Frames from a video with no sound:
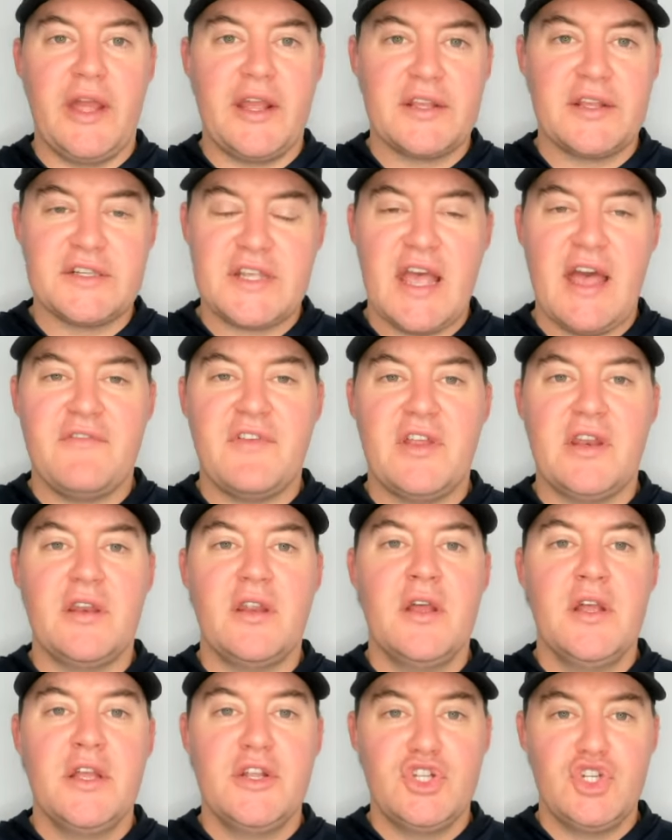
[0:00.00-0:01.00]
Because
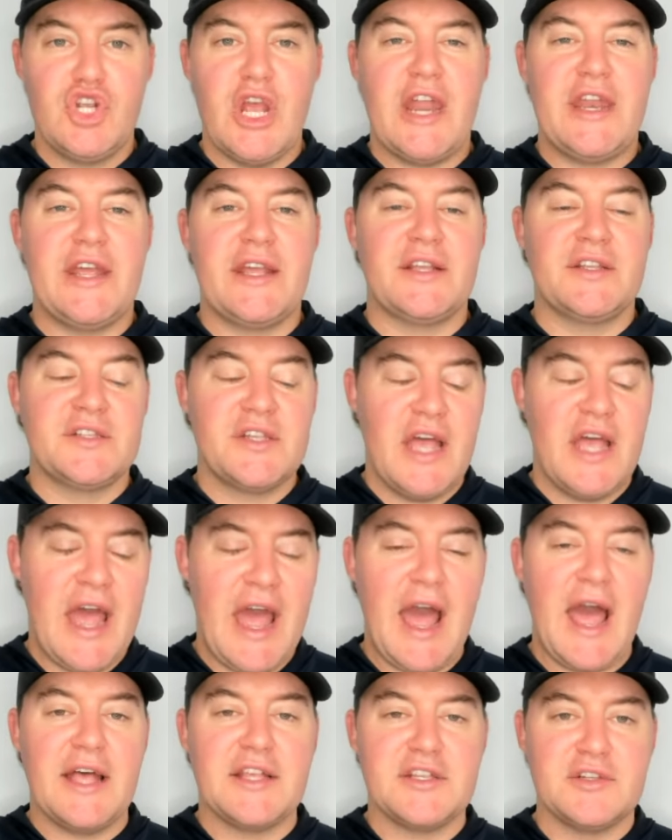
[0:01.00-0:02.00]
Kevin Jennings
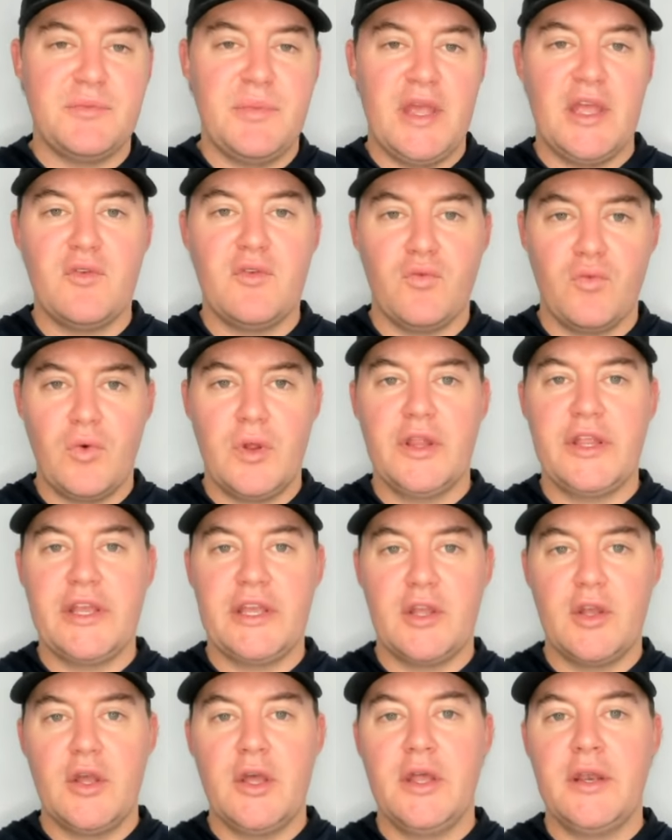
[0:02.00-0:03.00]
has been really
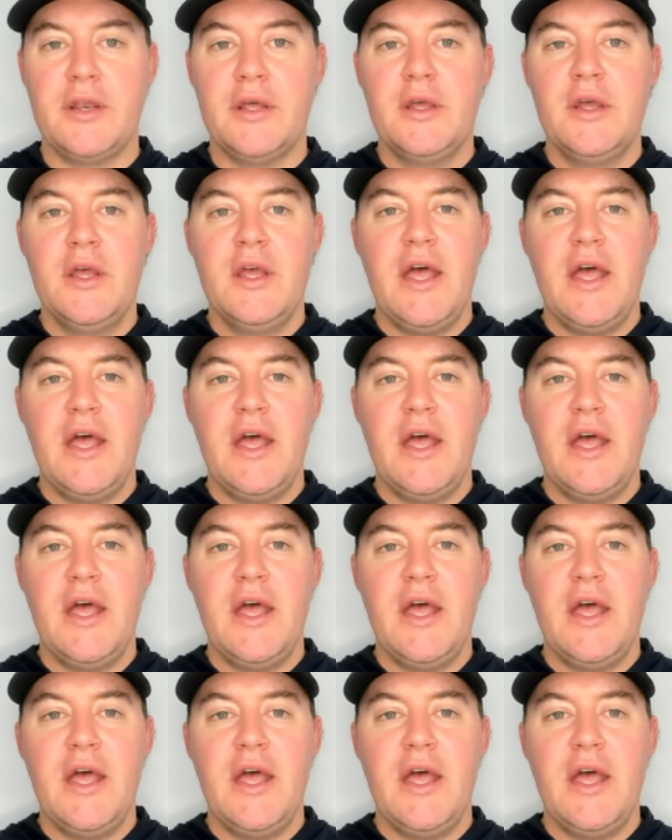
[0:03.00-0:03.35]
good